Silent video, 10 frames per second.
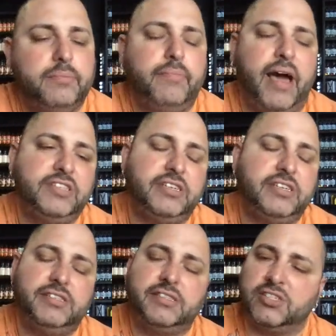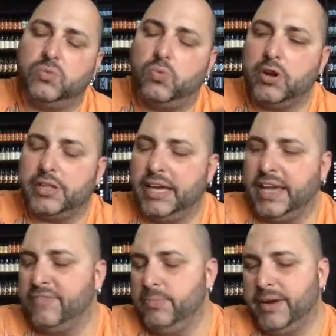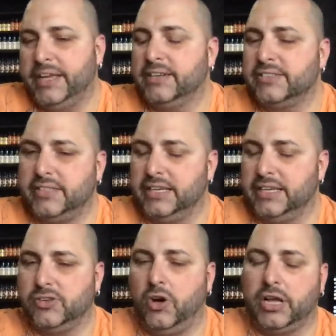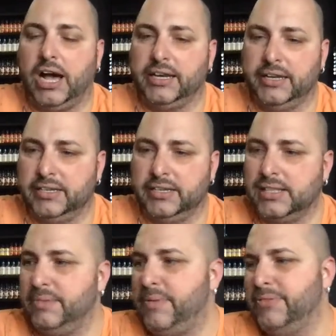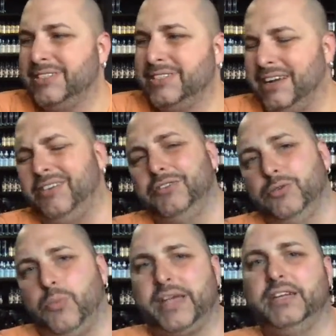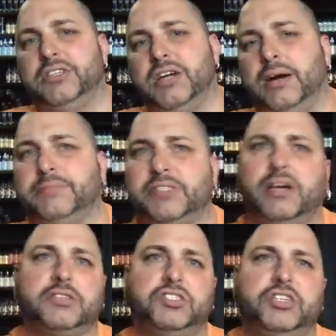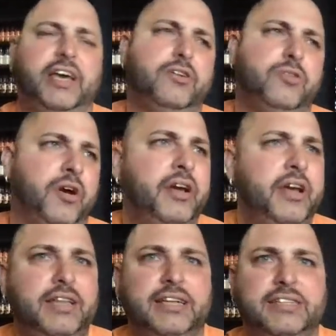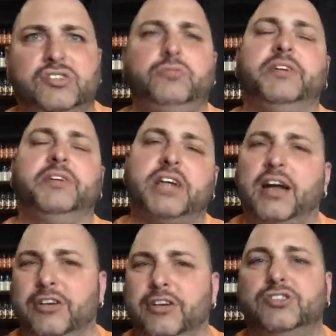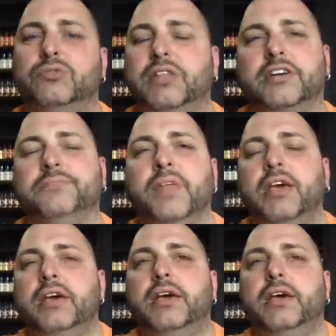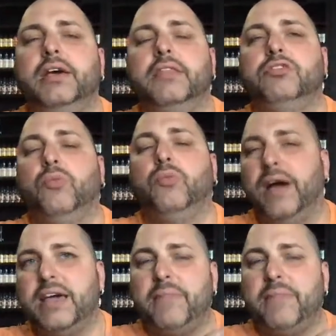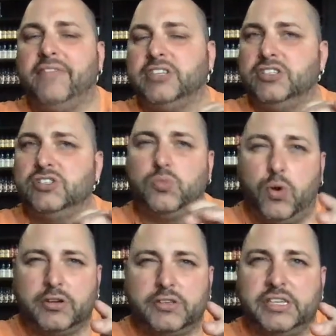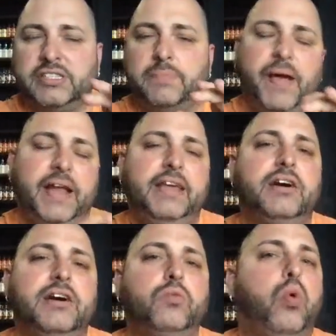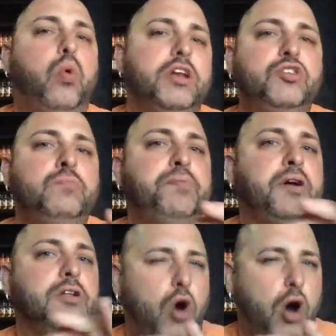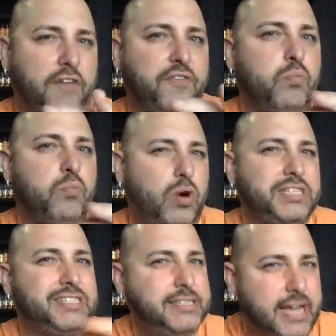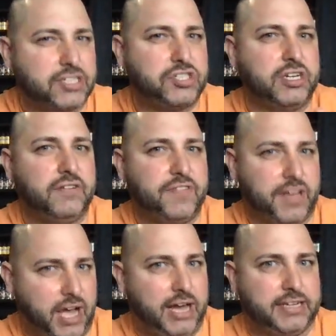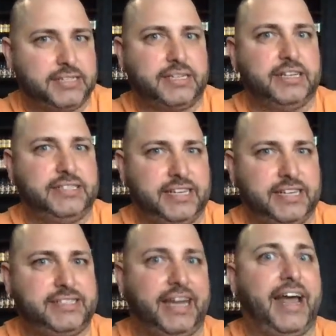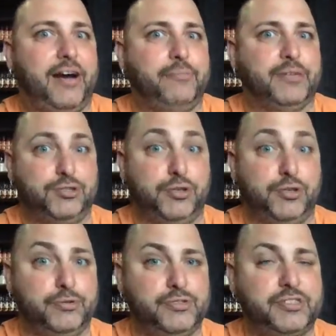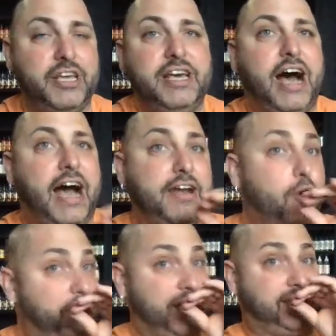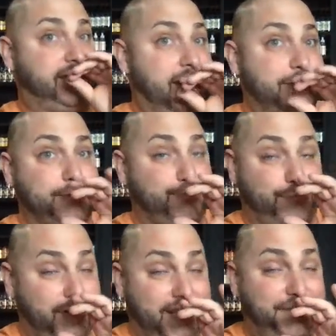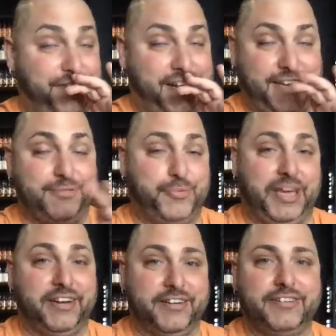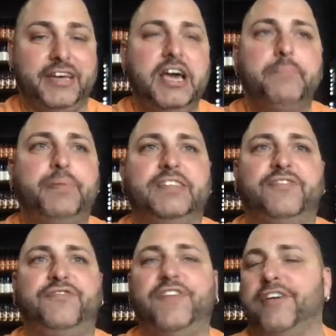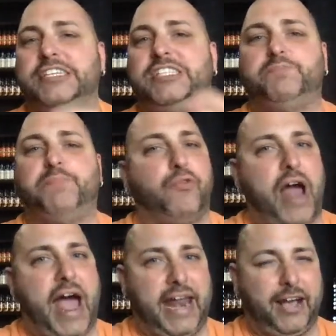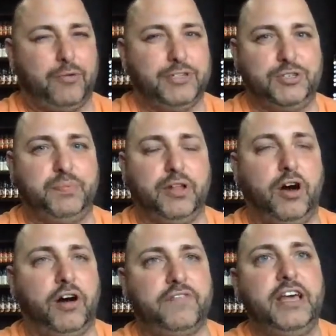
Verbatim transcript: Mavitons doesn't work like everybody else thinks all cotton does. A lot of people always like, oh, your wicking job sucks, Jay, or that's too much cotton, or it's too little. The way that Mavitons works is depending on what you pull off from what section of the cotton is going to dictate how much you use. I know that sounds really fucking weird, but it's very sporadic what you pull off.